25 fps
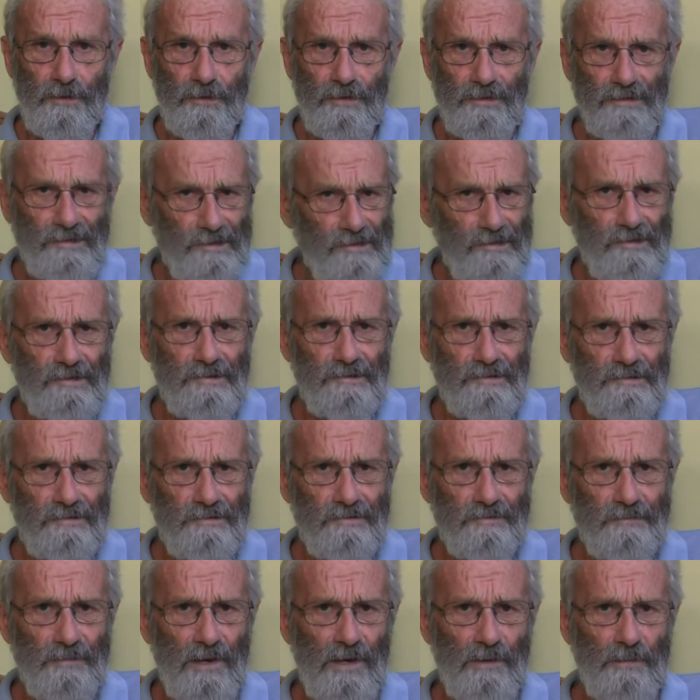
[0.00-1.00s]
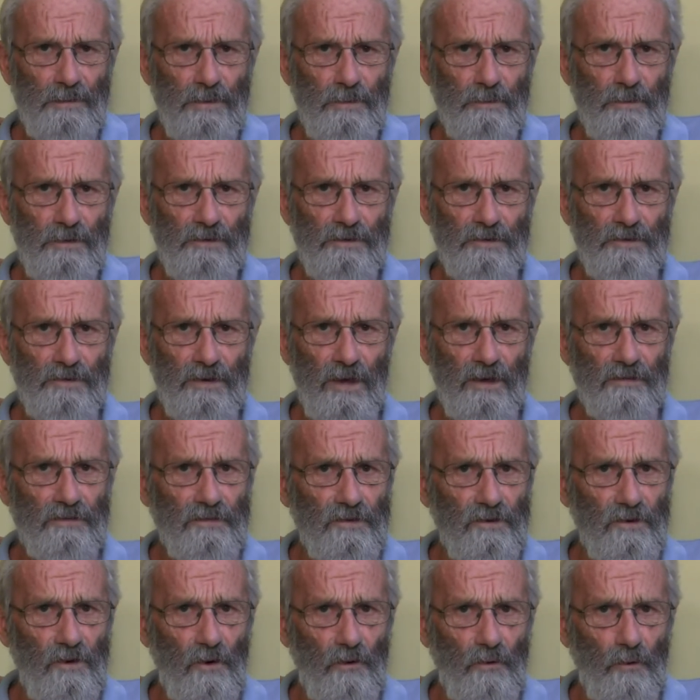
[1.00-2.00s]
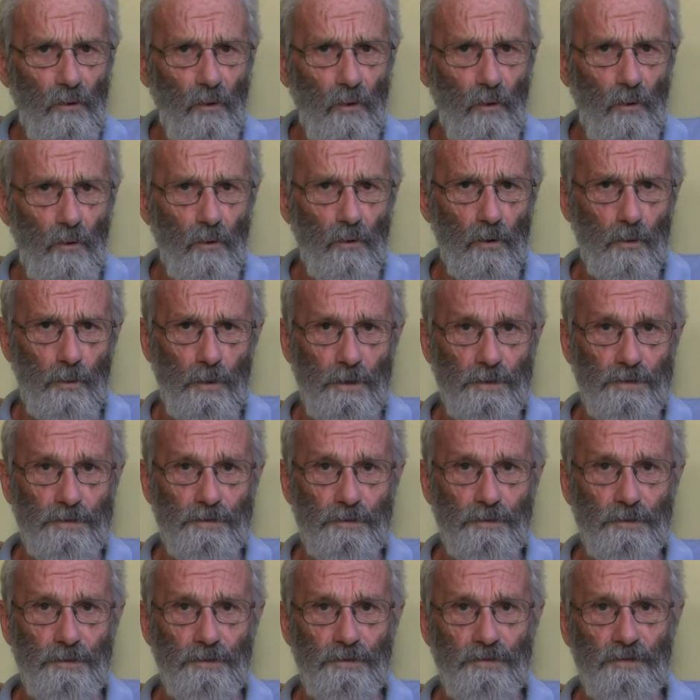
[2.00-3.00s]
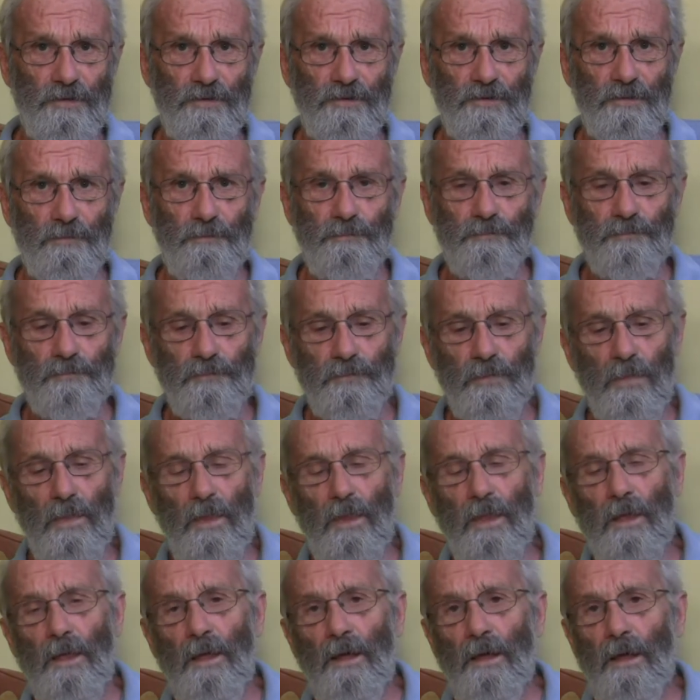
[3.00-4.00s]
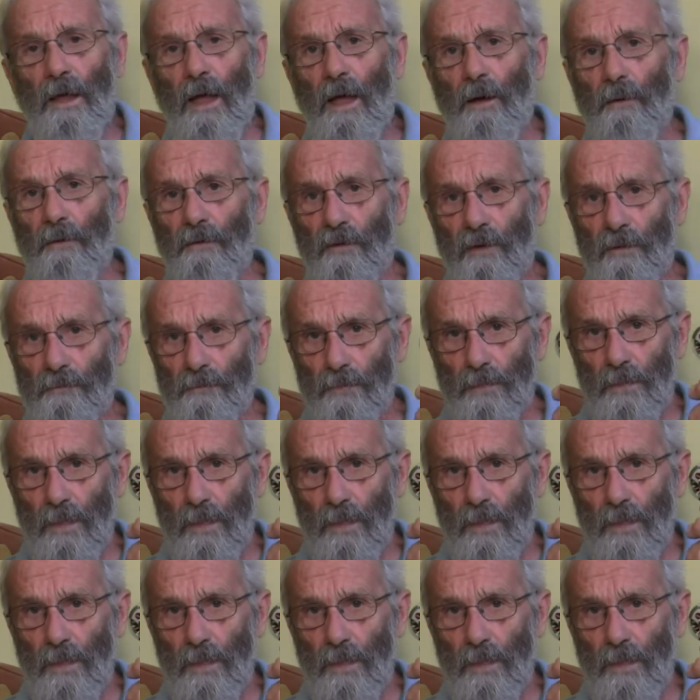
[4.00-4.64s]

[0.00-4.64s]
So maybe the message hasn't got all the way through the system. However,